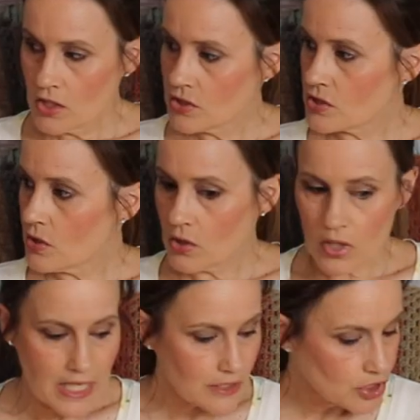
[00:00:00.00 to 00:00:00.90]

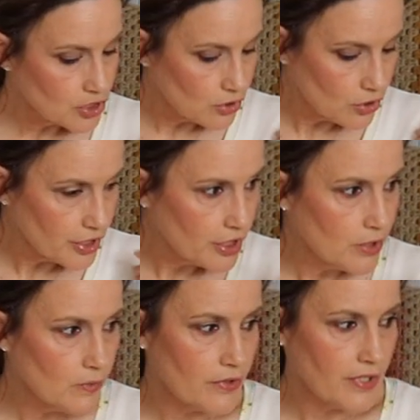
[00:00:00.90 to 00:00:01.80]
So I'll show
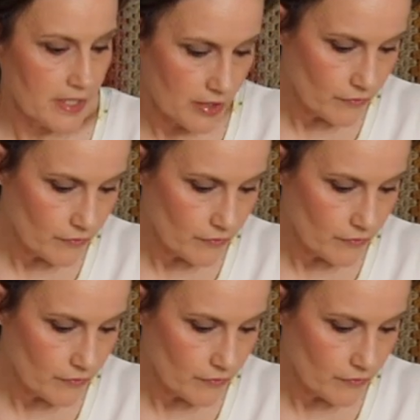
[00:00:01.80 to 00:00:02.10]
you the